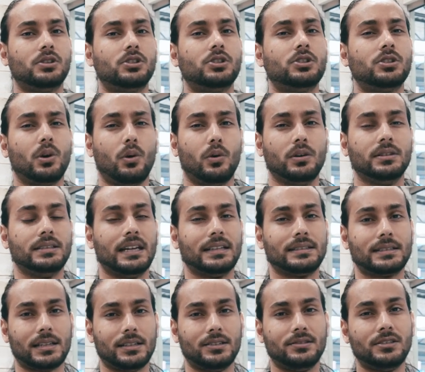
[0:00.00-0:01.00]
to show us
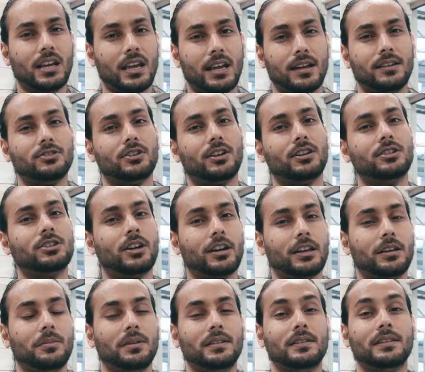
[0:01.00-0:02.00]
that's gonna change our
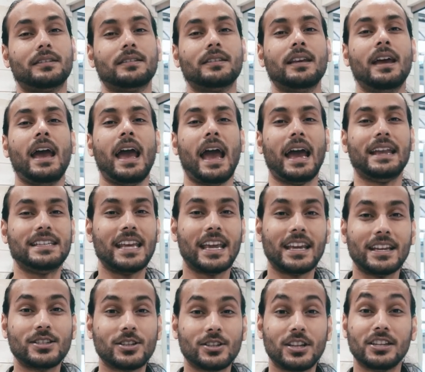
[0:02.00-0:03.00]
trucking business and
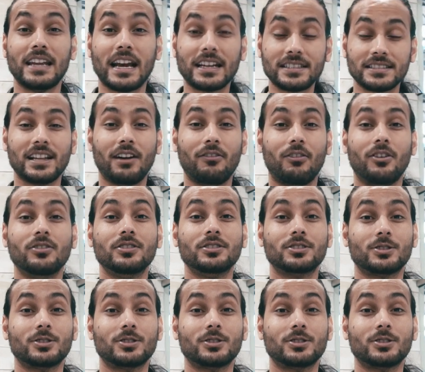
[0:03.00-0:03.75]
take it to the next level.